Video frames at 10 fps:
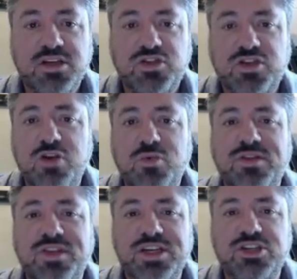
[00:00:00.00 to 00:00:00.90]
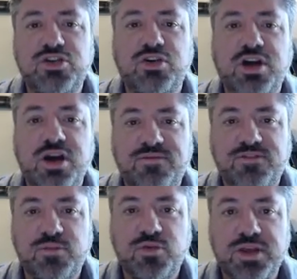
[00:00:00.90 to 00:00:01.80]
Start with things you're
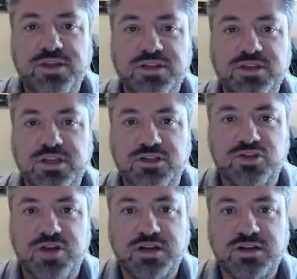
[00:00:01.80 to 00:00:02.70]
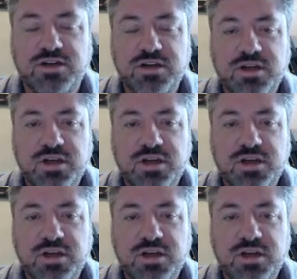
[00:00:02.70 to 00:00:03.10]
comfortable with as the instructor,